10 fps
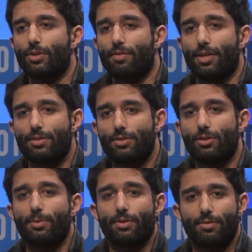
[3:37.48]
to a level that's
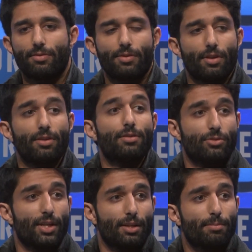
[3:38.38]
suitable for
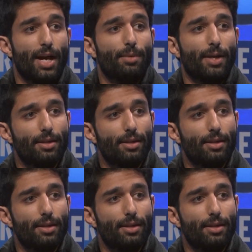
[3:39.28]
treating back